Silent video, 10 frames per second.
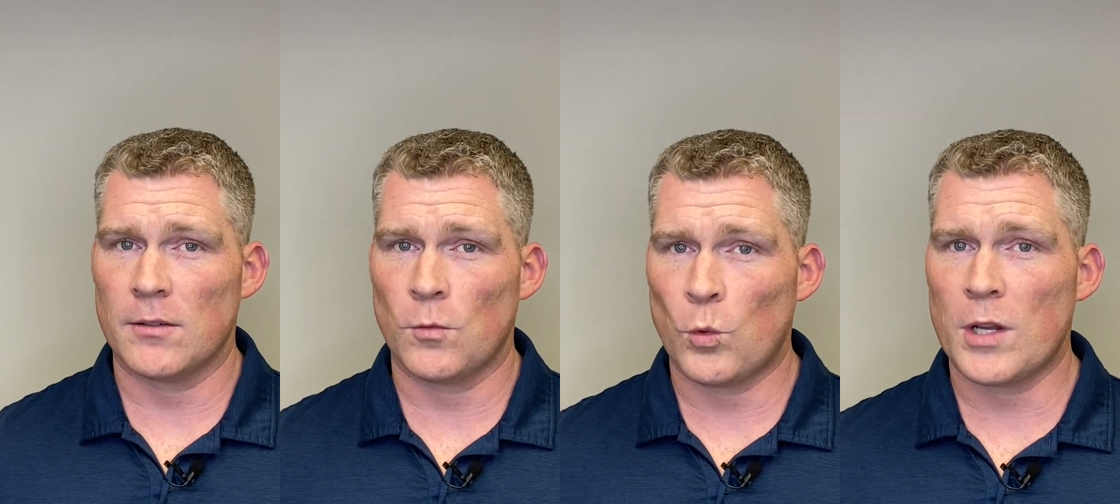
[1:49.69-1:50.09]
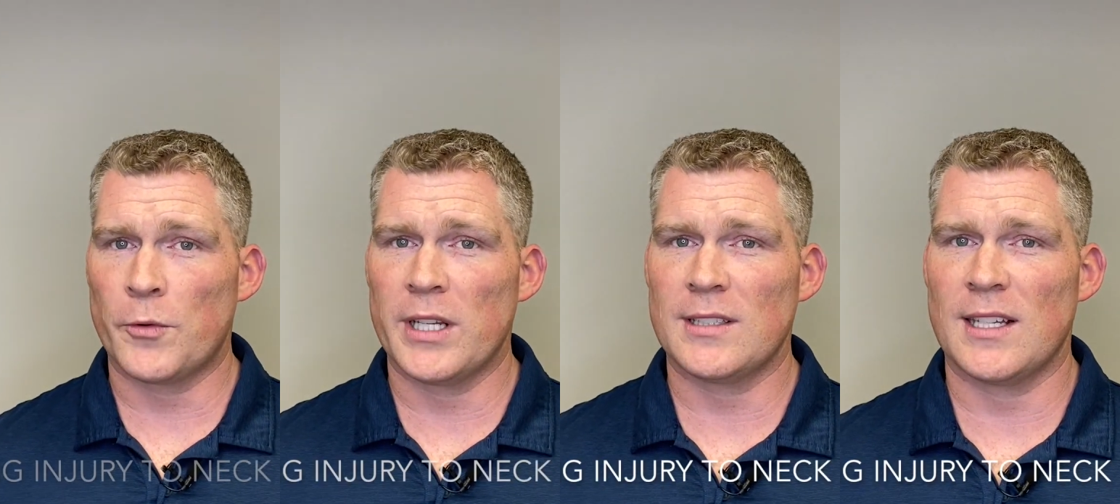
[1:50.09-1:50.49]
One
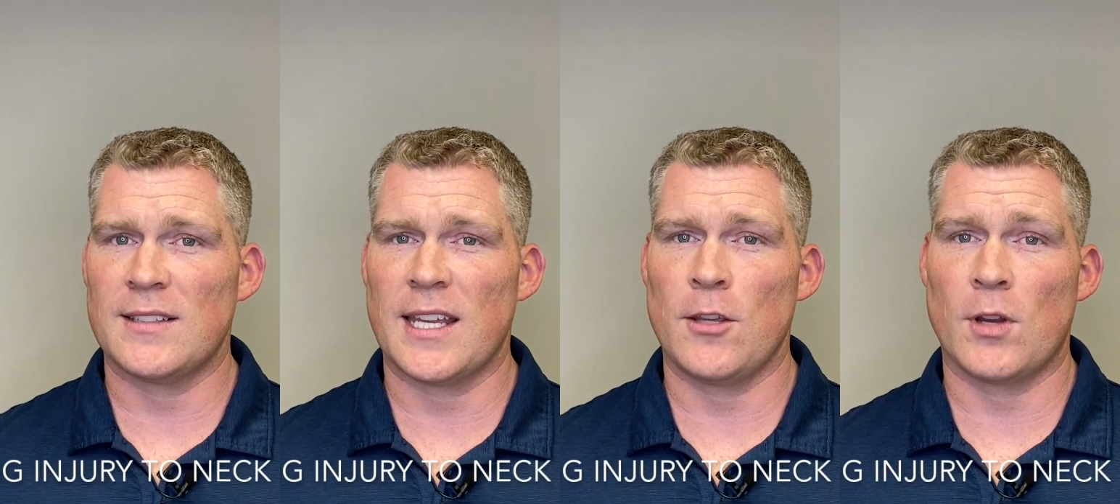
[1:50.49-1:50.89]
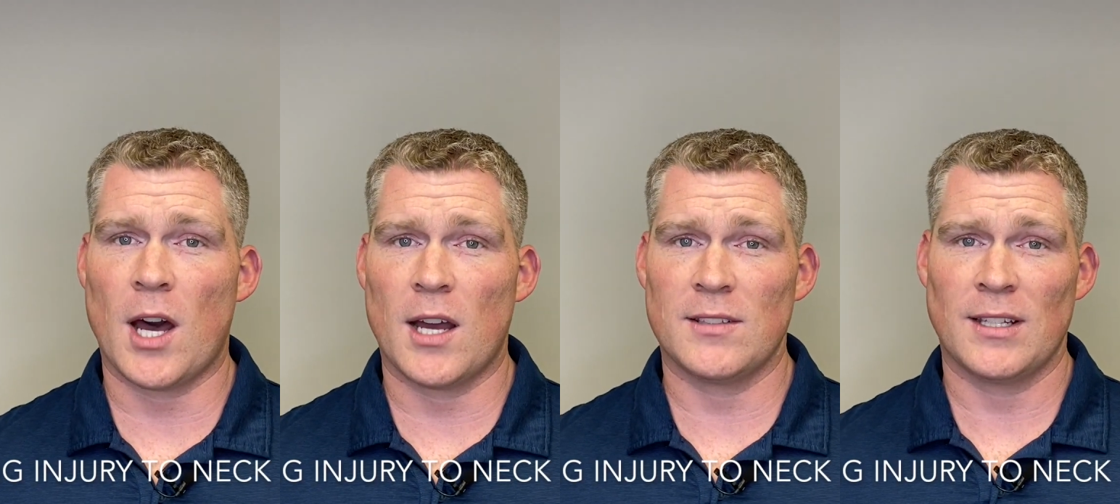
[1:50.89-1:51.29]
risk is that you
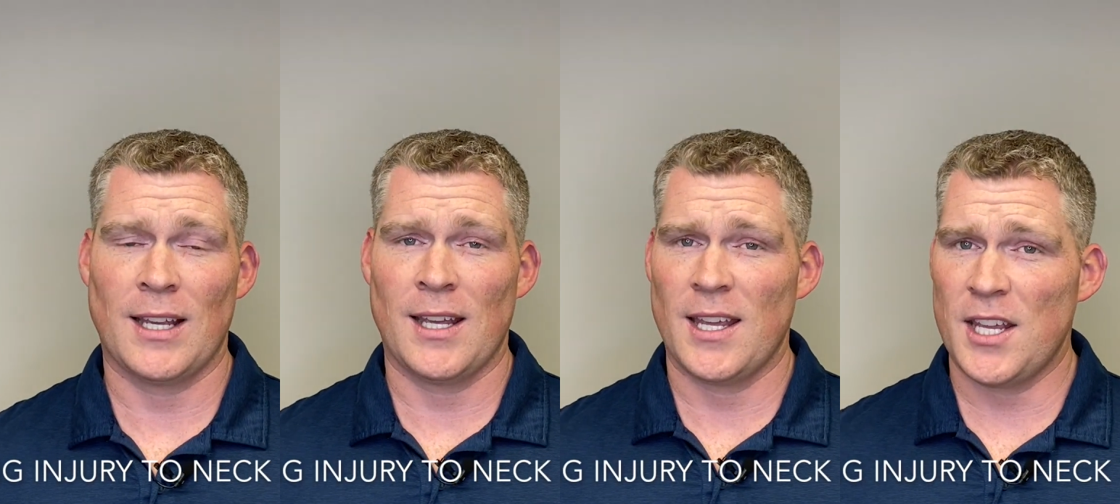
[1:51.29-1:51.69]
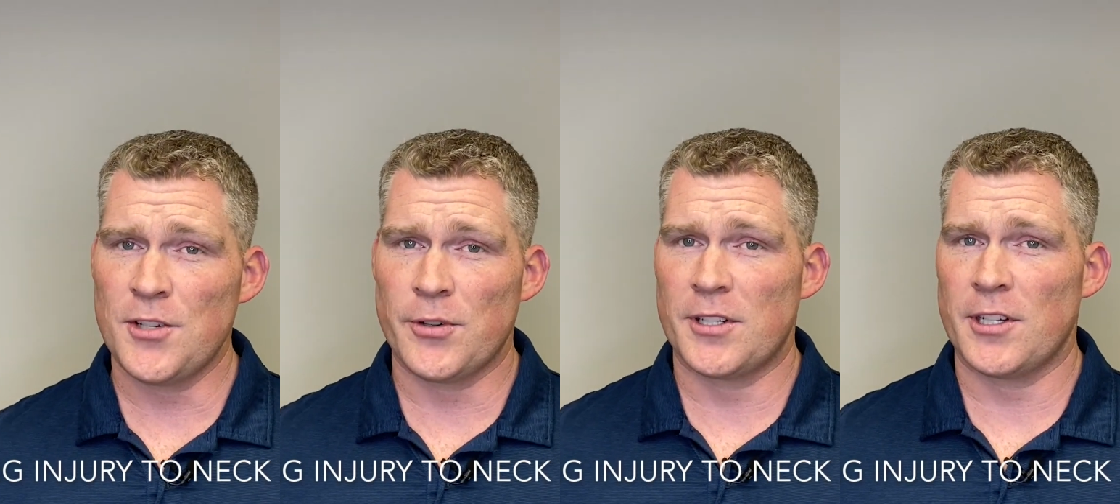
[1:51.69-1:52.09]
cause
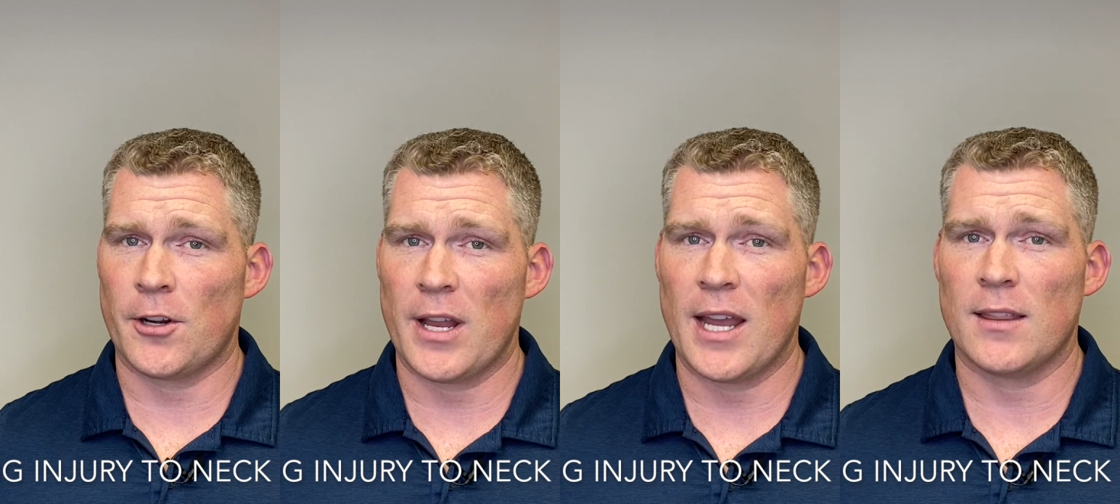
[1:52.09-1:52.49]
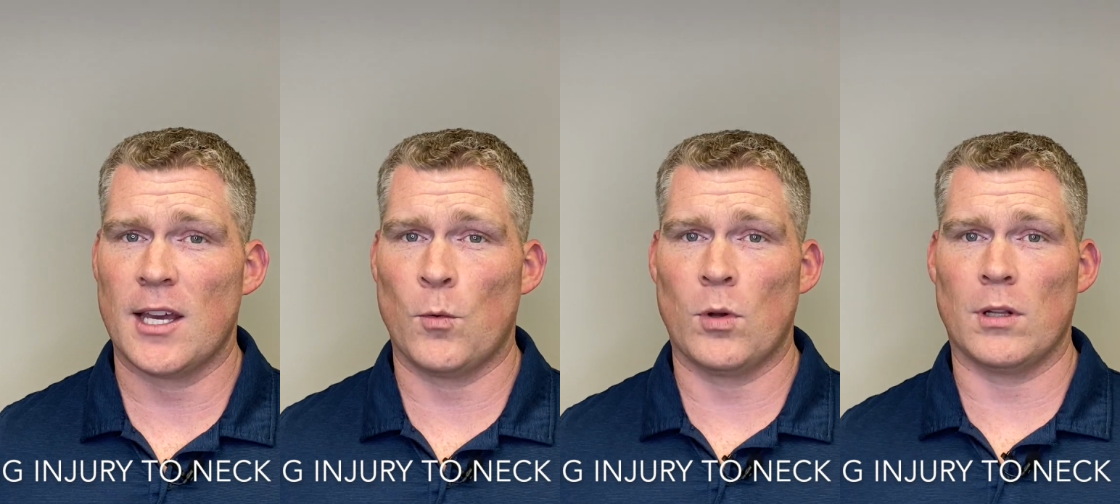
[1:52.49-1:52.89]
injury to your neck
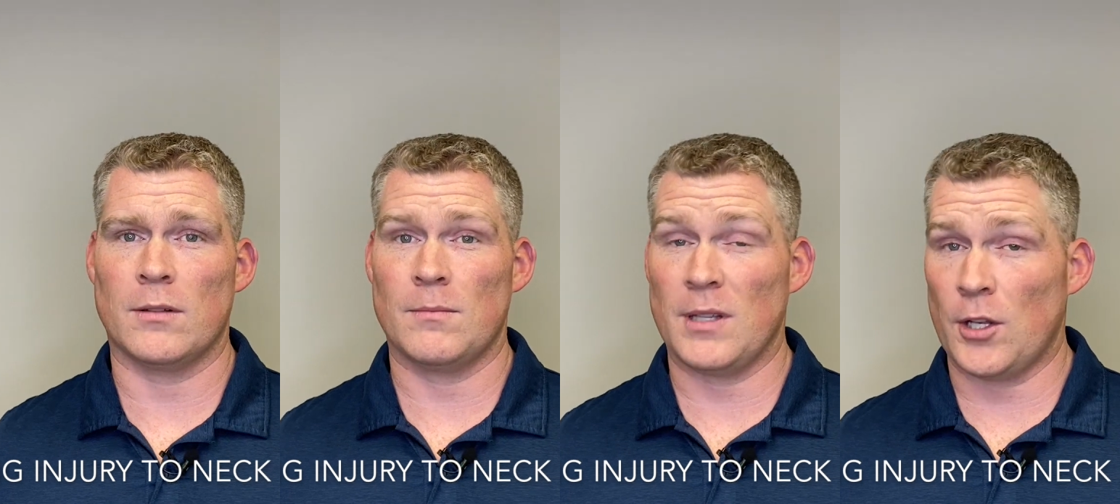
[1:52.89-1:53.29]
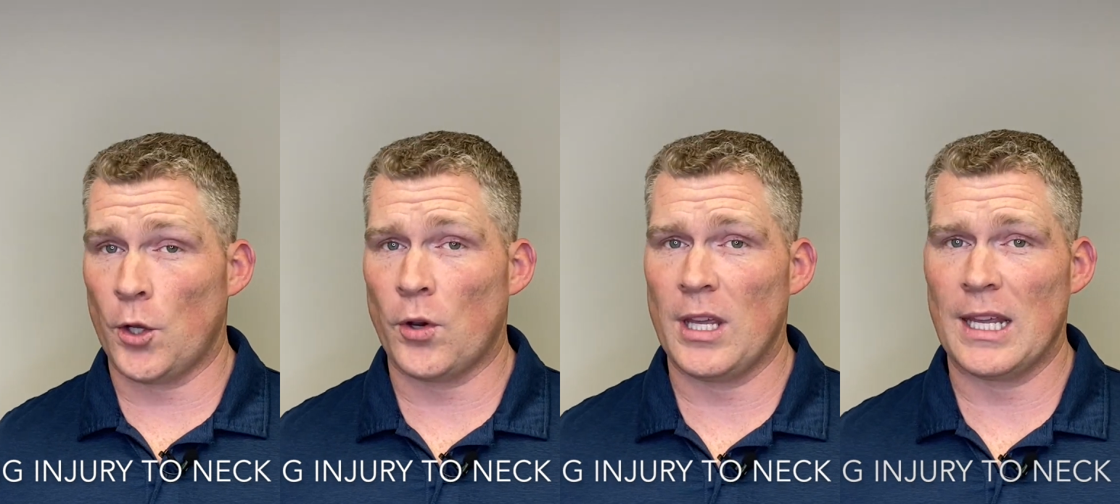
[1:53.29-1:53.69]
that will be
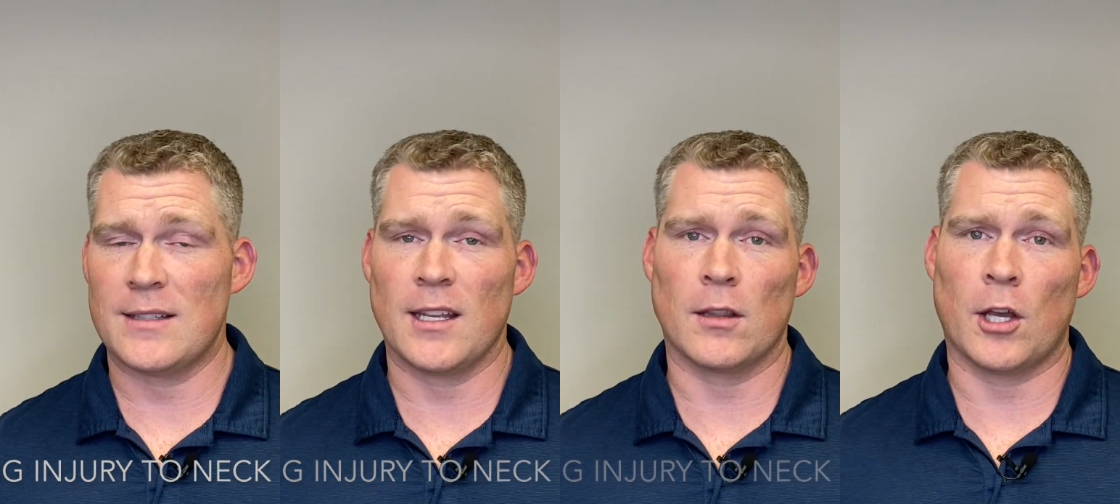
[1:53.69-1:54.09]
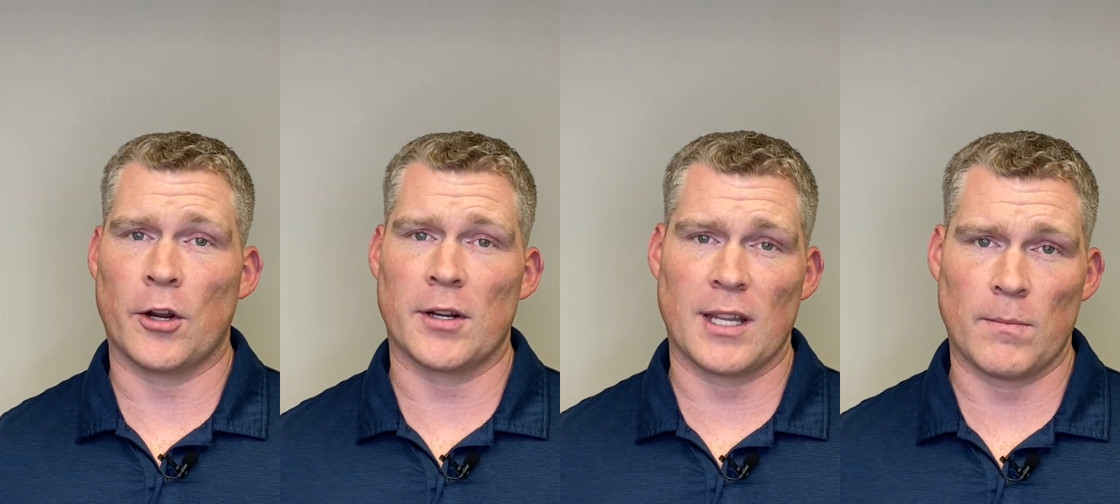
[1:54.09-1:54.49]
annoying and take
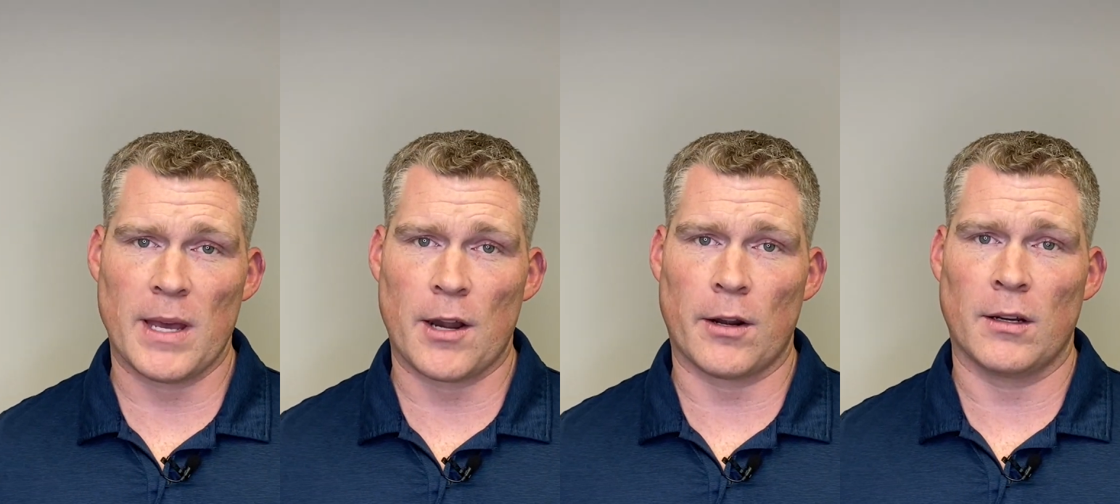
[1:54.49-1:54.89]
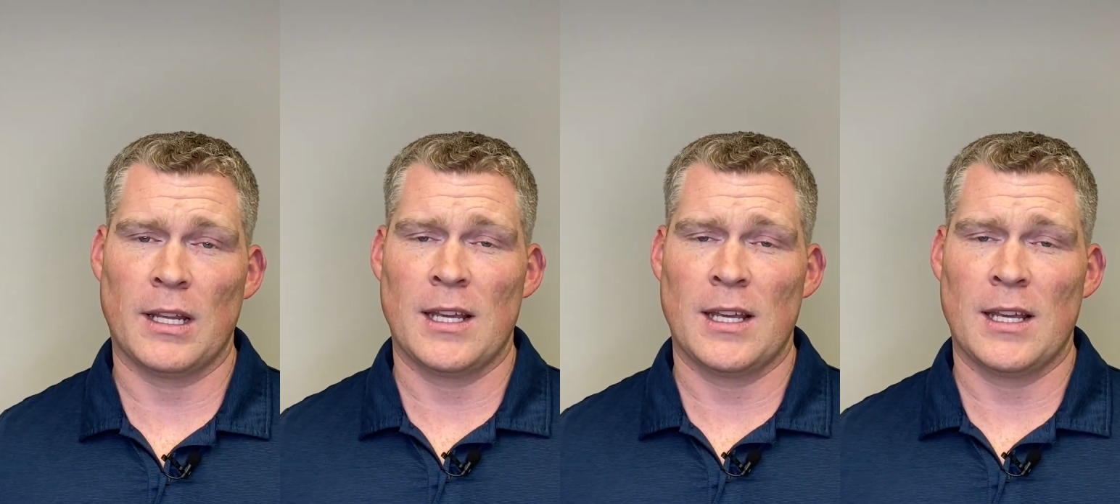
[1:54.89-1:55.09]
longer to get better.